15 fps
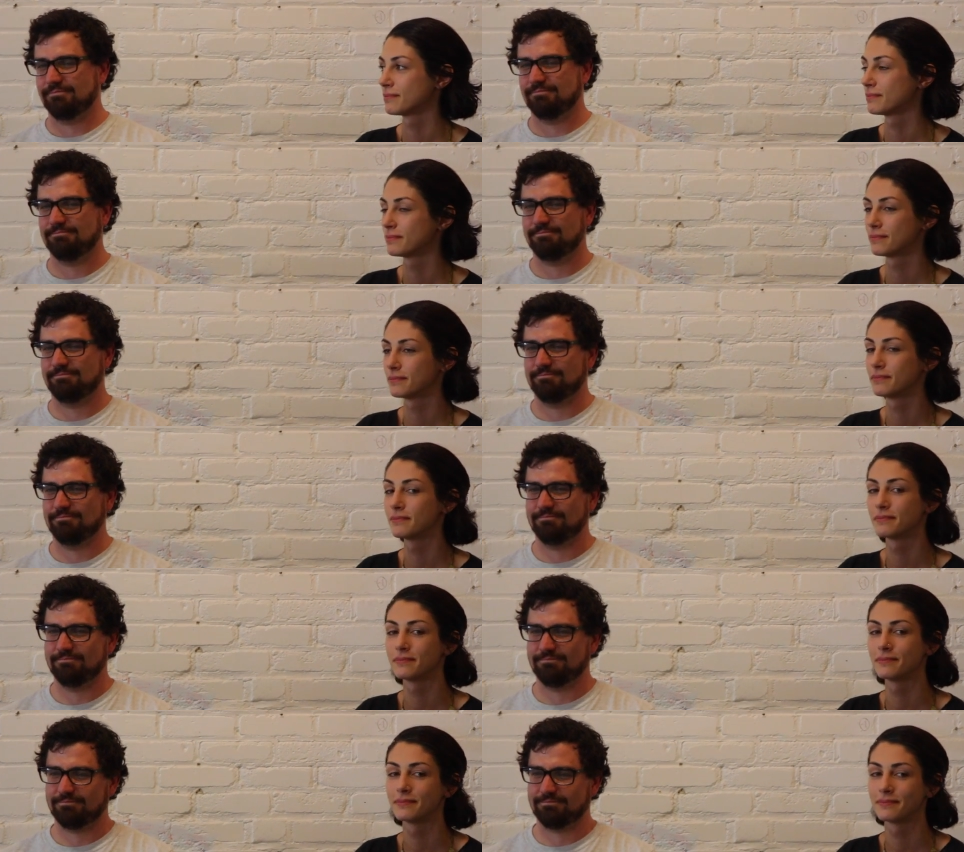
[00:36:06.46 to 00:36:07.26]

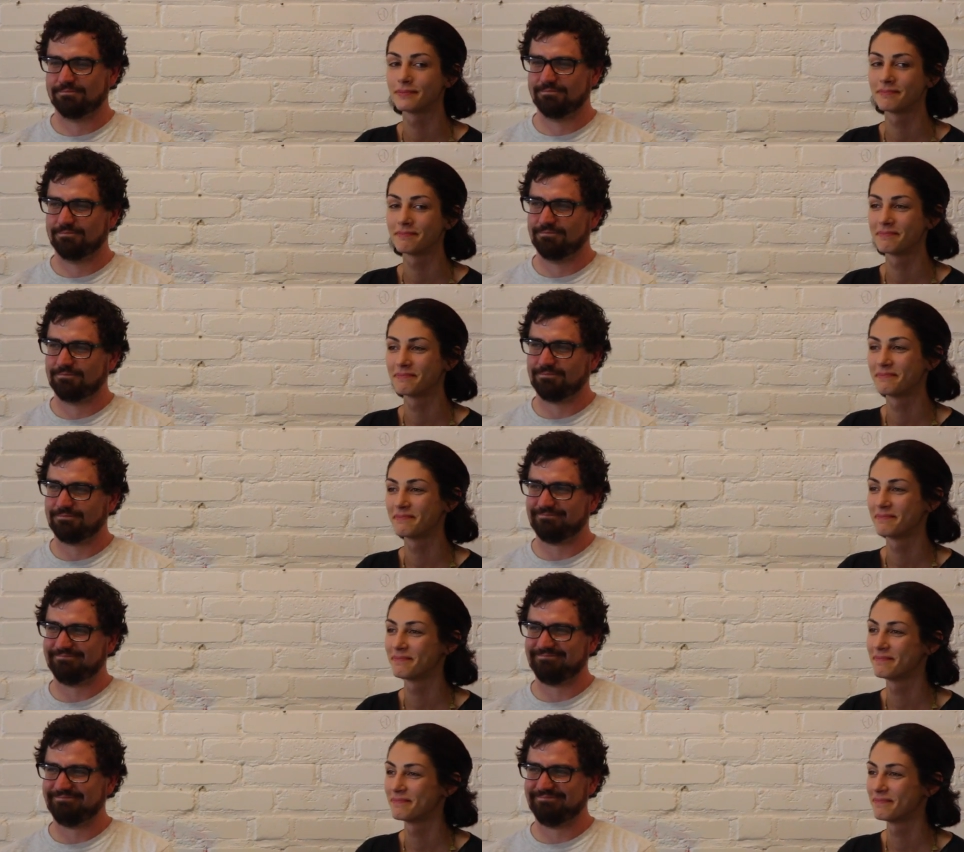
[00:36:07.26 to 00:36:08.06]

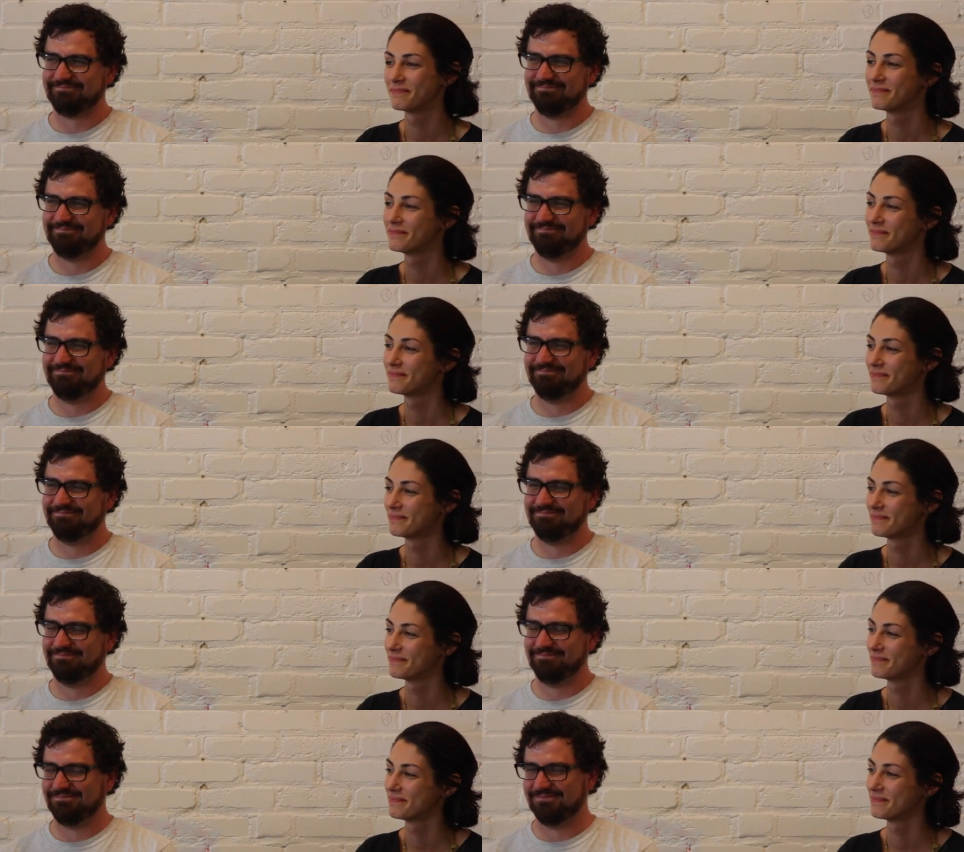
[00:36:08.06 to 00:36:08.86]

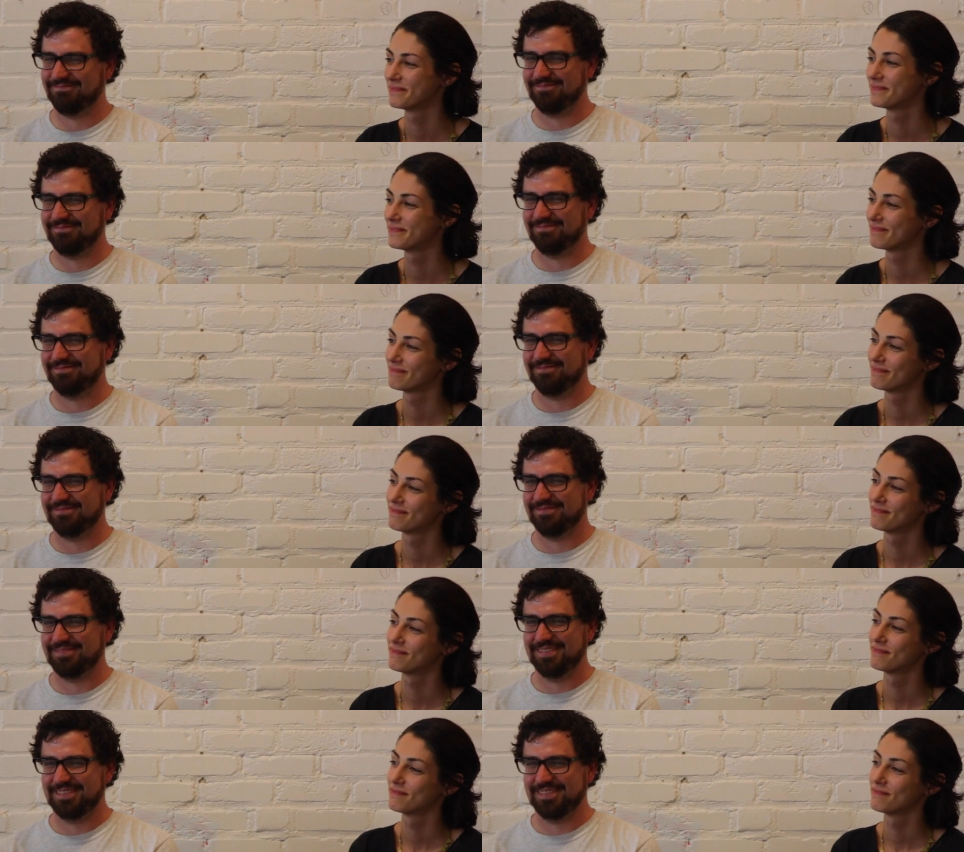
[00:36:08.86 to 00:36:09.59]
Nobody speaks.